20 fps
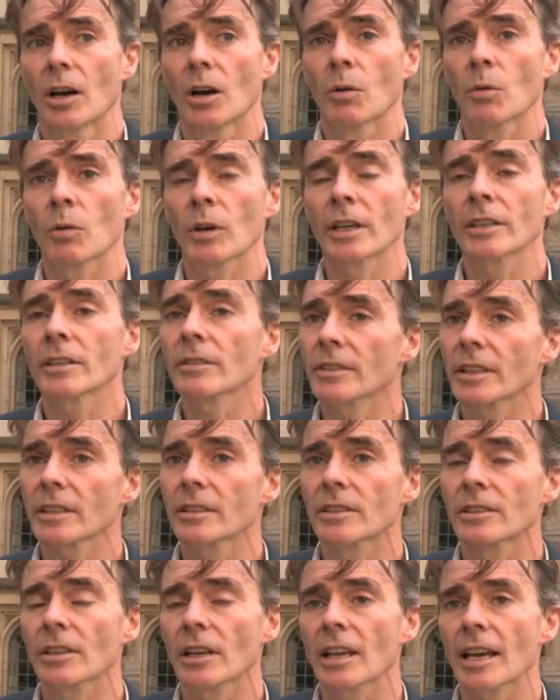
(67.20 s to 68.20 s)
Well, I don't think
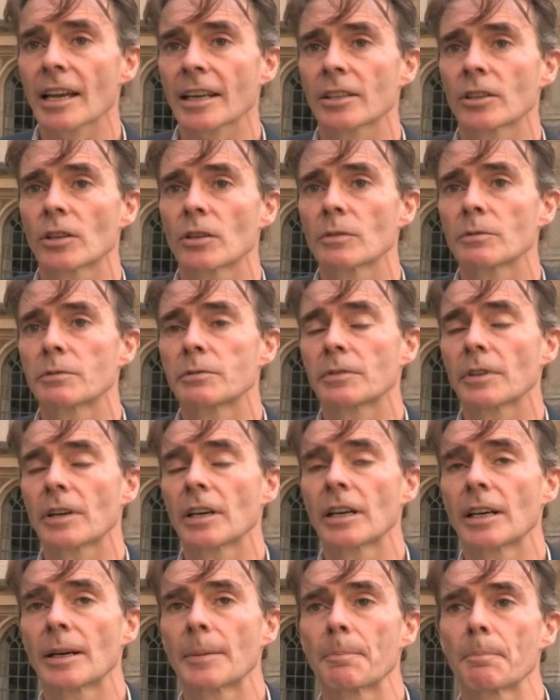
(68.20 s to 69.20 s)
there's a lack of
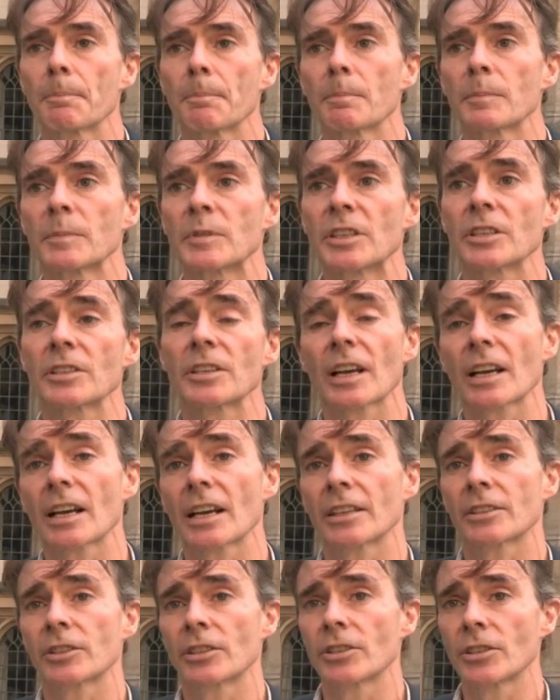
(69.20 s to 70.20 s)
um,
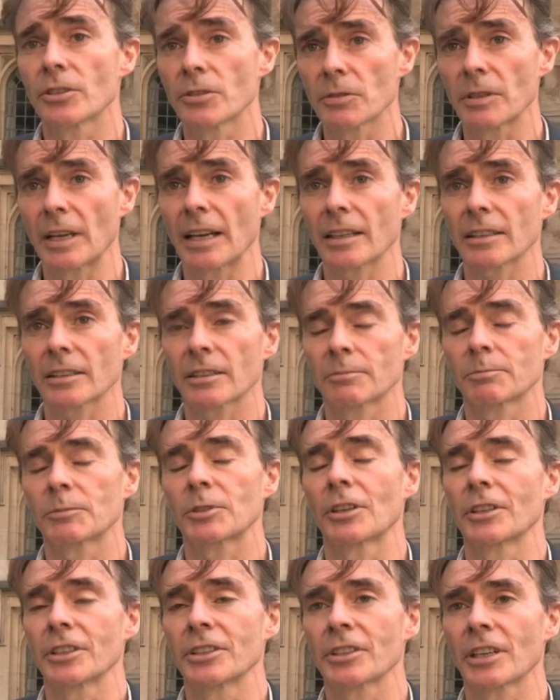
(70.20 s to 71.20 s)
desire to do that.
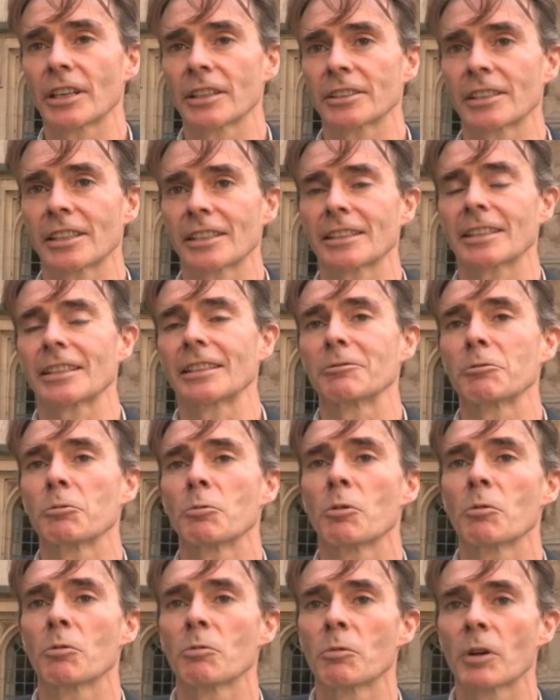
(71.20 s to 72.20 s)
Sorry, shall I say that again?
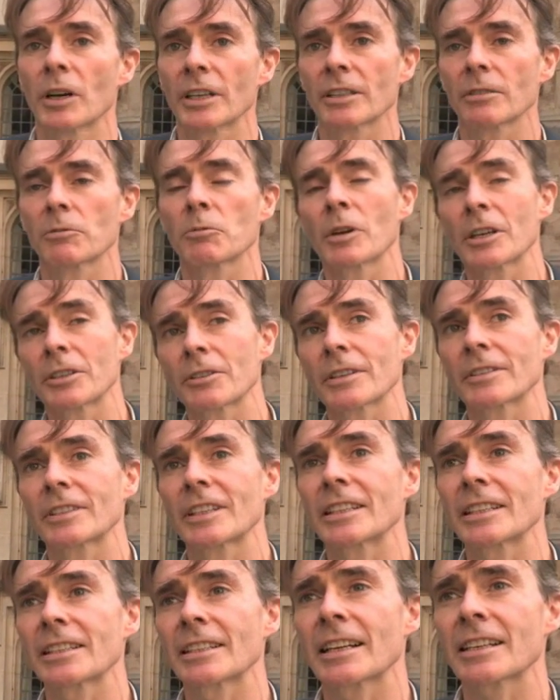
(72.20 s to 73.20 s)
That's Why do, why do I
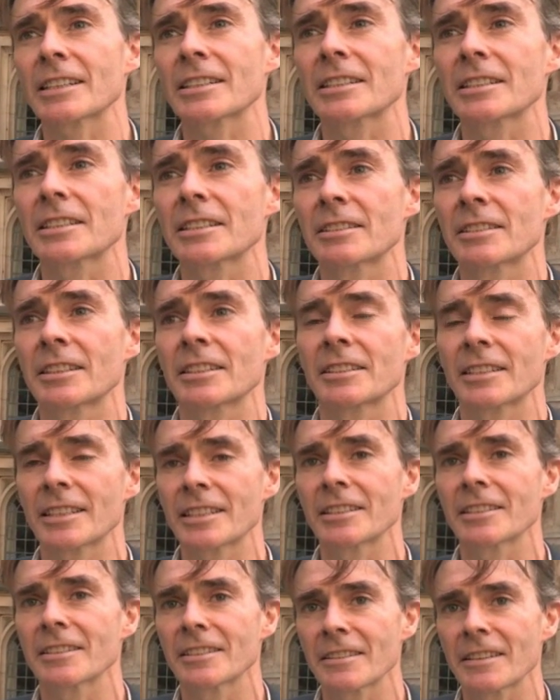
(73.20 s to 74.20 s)
think it hasn't
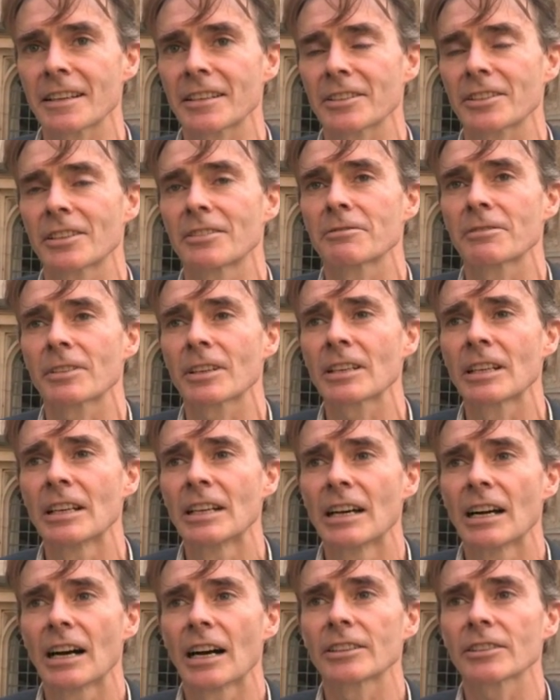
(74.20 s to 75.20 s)
succeeded in that so far?
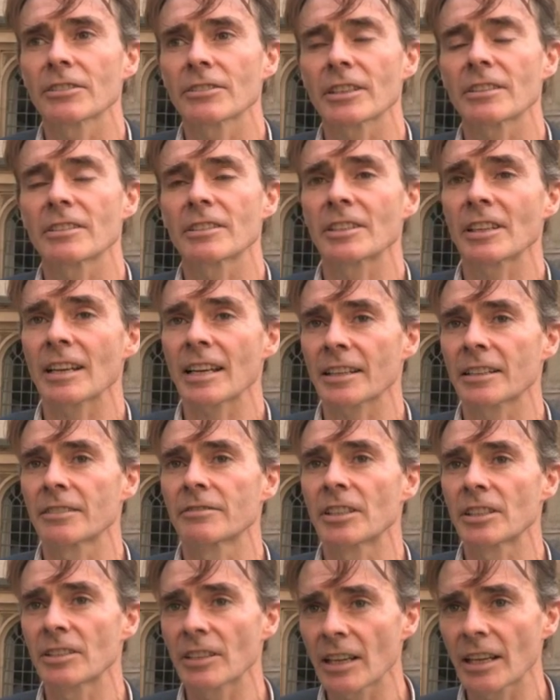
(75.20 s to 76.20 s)
I don't think there's a lack of
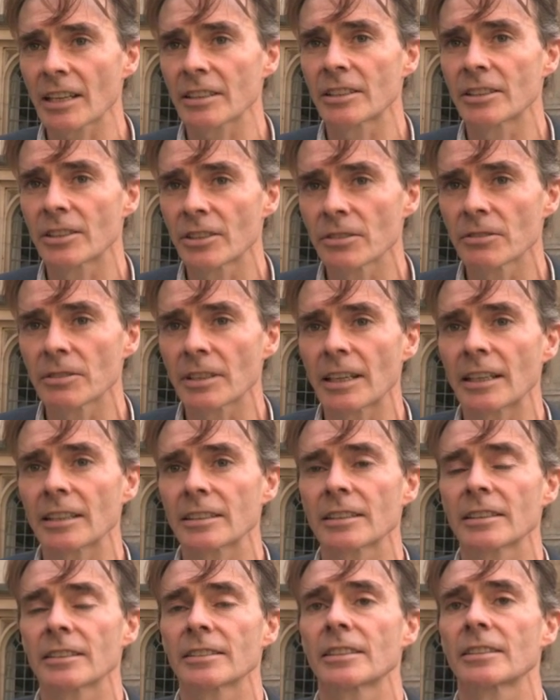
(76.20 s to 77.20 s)
desire to do
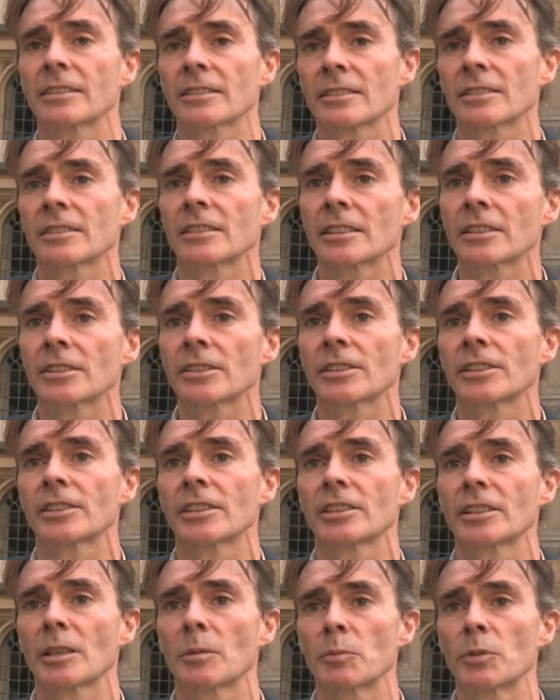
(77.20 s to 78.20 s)
that, and I think there's an
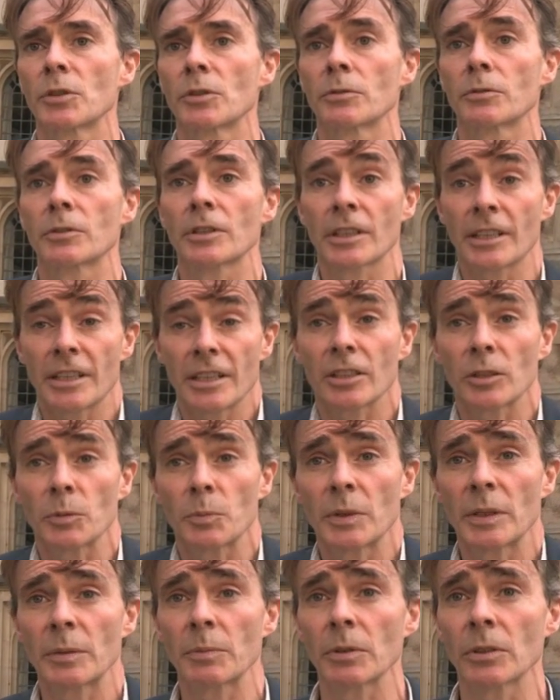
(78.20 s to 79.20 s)
increasing number of clinical
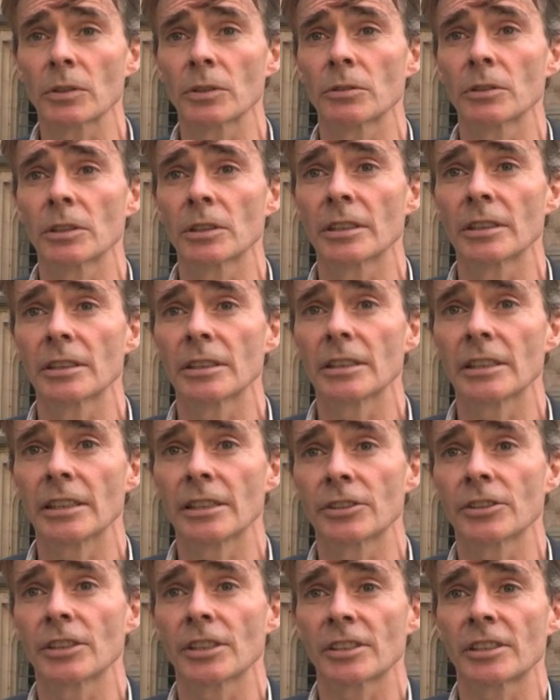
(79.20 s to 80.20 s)
people who are
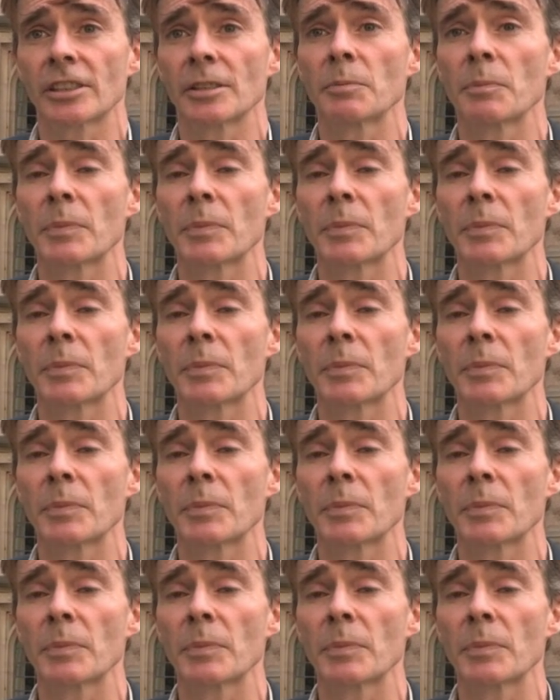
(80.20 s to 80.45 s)
interested in